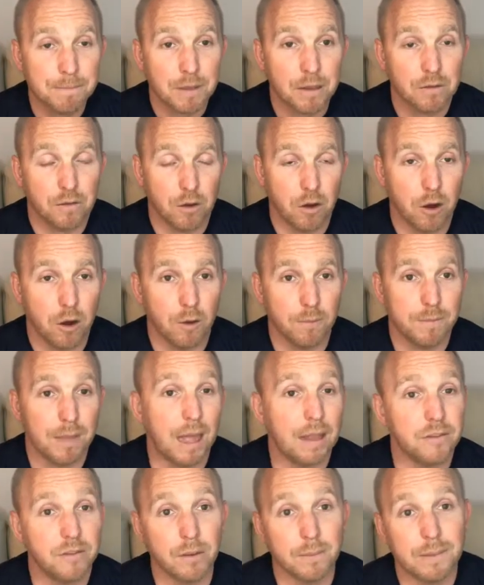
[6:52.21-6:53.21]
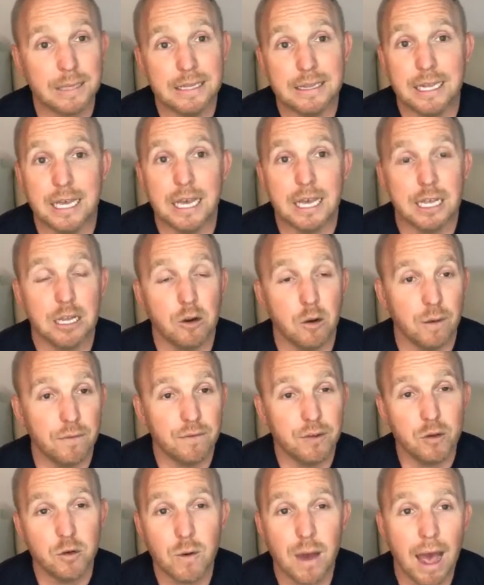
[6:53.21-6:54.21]
So that's something that,
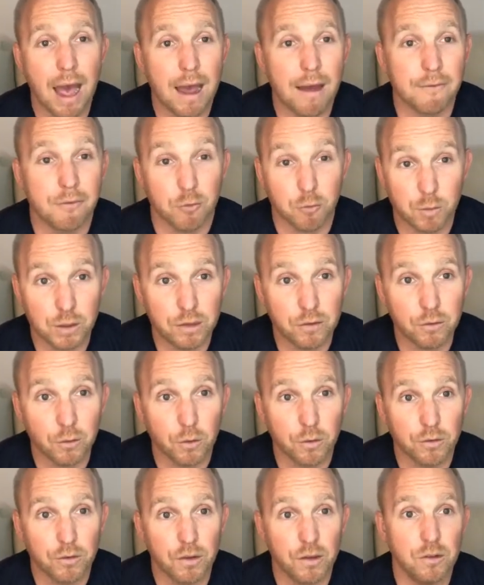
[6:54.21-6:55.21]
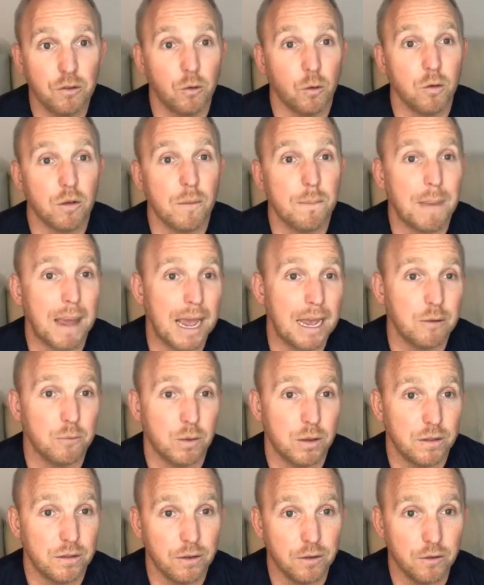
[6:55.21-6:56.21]
if you have the resources or the
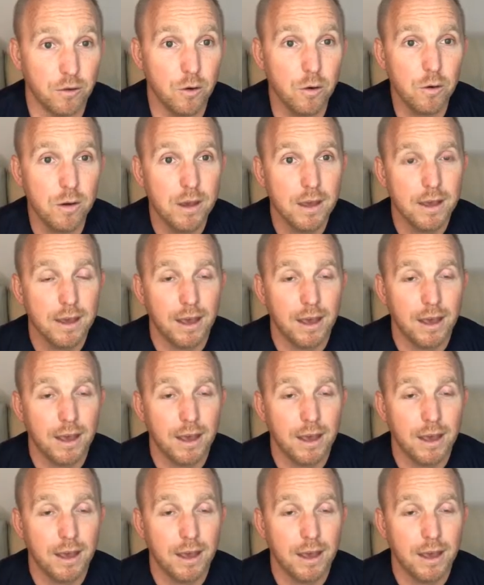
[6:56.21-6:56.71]
bandwidth to do,